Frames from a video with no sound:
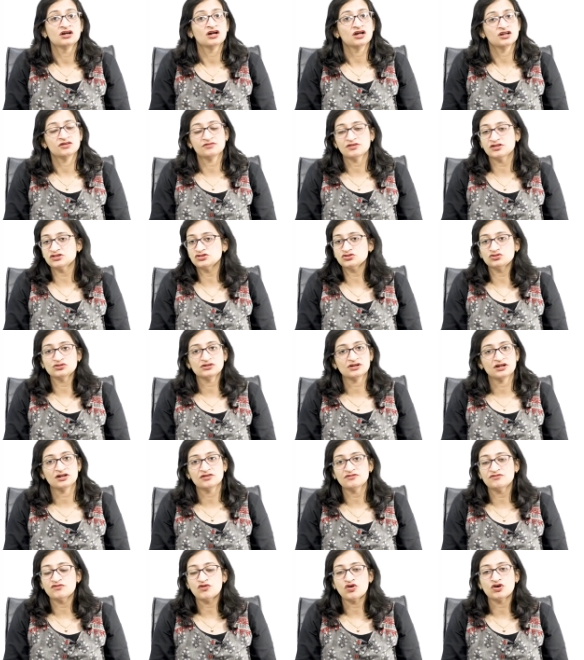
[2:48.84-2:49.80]
Otherwise, you will
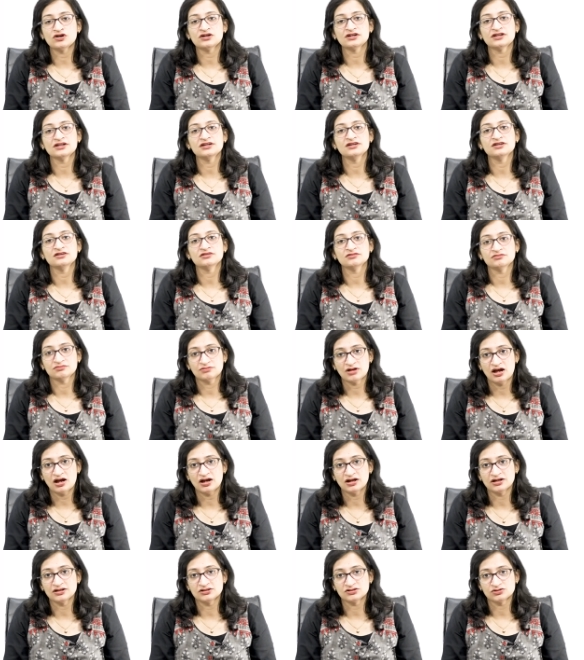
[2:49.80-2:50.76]
get a faulty
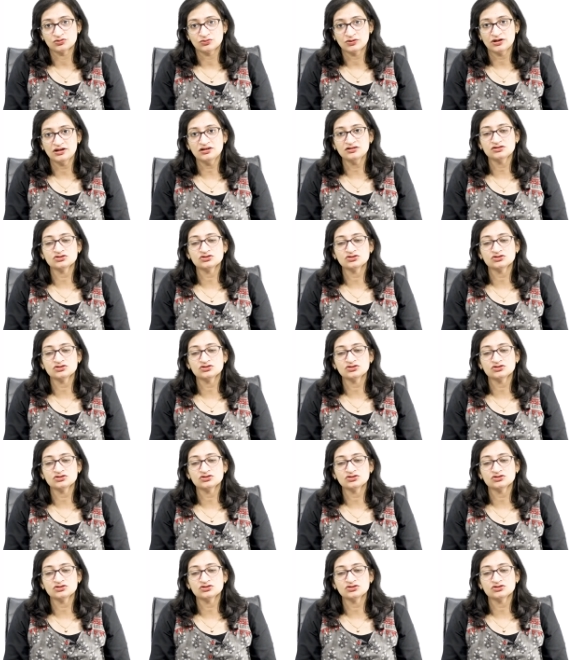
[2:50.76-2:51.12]
height, okay?